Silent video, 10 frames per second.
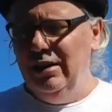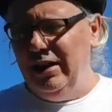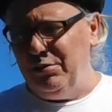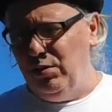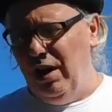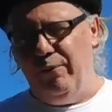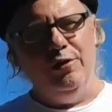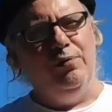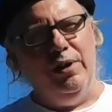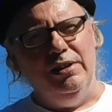That's where I
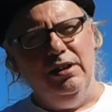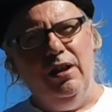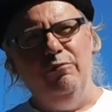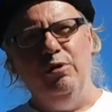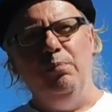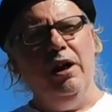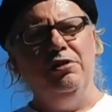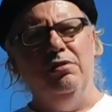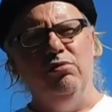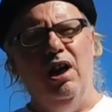first fell in love with
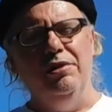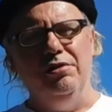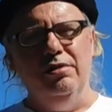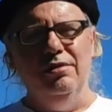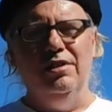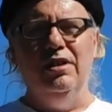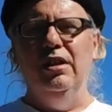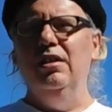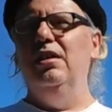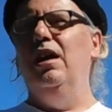Marshall Rogers,
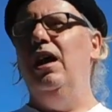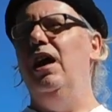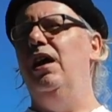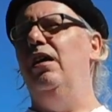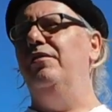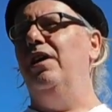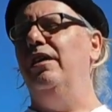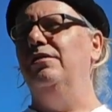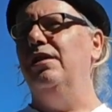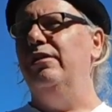other
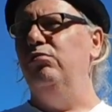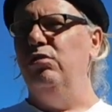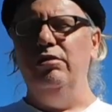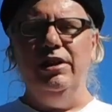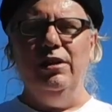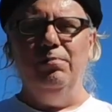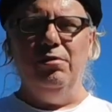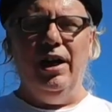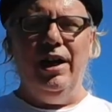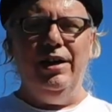artists like Rudy
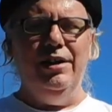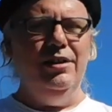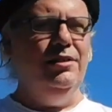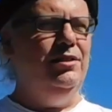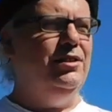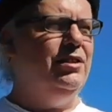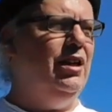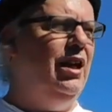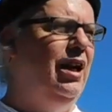Nebrez,